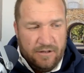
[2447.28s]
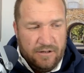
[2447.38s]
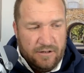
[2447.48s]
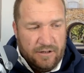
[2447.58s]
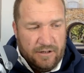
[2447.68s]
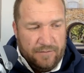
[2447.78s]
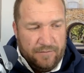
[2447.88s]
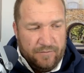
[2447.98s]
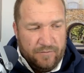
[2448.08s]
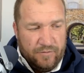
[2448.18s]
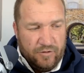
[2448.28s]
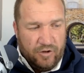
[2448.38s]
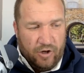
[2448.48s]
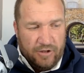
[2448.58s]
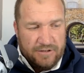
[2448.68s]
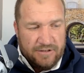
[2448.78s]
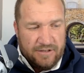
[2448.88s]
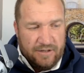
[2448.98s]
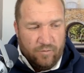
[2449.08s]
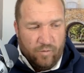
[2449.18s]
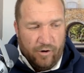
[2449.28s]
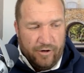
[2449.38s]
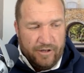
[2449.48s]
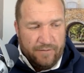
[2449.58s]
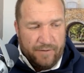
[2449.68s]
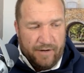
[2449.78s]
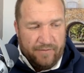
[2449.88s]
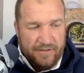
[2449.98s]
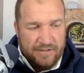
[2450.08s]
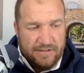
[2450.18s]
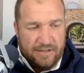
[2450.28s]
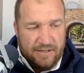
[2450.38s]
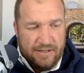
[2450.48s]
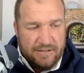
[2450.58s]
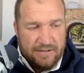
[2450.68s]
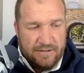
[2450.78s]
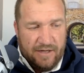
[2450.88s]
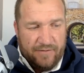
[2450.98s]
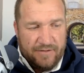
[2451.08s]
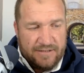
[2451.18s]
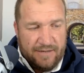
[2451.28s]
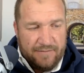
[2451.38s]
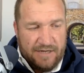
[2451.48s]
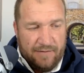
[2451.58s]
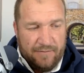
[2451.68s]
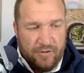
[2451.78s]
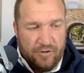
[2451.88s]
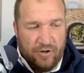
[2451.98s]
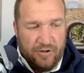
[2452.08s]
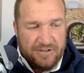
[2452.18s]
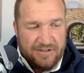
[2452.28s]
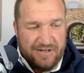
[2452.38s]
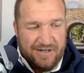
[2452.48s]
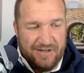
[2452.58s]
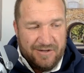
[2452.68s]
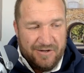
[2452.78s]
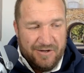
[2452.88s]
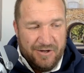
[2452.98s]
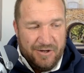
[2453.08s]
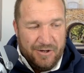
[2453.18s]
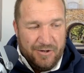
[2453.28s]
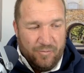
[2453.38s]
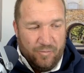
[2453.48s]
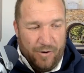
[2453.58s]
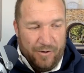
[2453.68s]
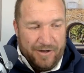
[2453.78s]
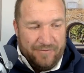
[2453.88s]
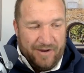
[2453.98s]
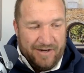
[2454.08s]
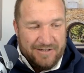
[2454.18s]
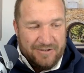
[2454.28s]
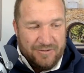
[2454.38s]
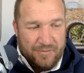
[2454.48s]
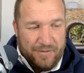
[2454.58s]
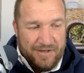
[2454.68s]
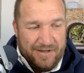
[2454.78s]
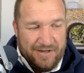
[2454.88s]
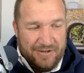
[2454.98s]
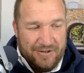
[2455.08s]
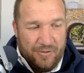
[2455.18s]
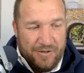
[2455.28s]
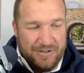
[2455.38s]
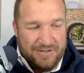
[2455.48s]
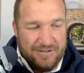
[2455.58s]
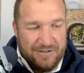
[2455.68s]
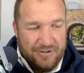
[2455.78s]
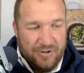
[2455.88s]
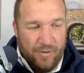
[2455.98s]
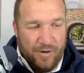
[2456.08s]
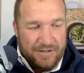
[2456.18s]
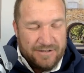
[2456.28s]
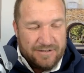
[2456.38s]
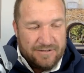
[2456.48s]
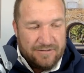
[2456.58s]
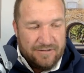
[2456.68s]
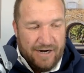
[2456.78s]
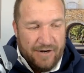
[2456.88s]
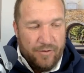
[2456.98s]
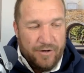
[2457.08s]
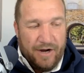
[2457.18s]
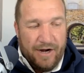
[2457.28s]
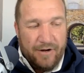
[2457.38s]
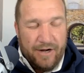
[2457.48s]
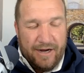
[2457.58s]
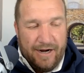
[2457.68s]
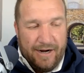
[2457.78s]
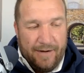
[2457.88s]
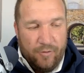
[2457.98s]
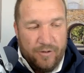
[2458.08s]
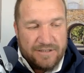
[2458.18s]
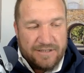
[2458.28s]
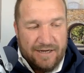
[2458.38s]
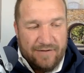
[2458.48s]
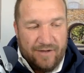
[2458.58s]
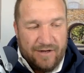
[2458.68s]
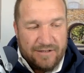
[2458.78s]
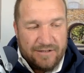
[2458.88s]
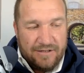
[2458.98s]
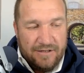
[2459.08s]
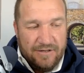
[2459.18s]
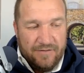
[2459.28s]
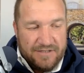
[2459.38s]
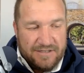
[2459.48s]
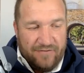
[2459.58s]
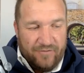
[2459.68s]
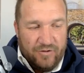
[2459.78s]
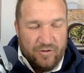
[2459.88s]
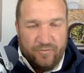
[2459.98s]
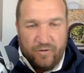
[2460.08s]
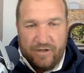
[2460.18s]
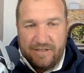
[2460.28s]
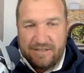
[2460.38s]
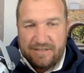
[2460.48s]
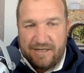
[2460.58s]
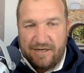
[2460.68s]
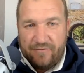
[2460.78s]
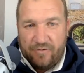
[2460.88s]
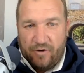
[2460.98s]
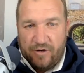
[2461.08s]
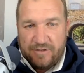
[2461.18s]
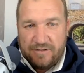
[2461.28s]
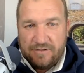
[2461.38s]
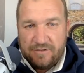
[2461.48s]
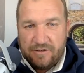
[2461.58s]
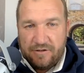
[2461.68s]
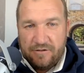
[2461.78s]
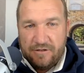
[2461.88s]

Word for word: Um, you're constantly worried about these kids. At the same time, you're constantly worried that you're being, you don't want, you don't want, I don't want to, I don't like, I, I'm always scared that the stuff you do for your kids gets taken for granted, you know?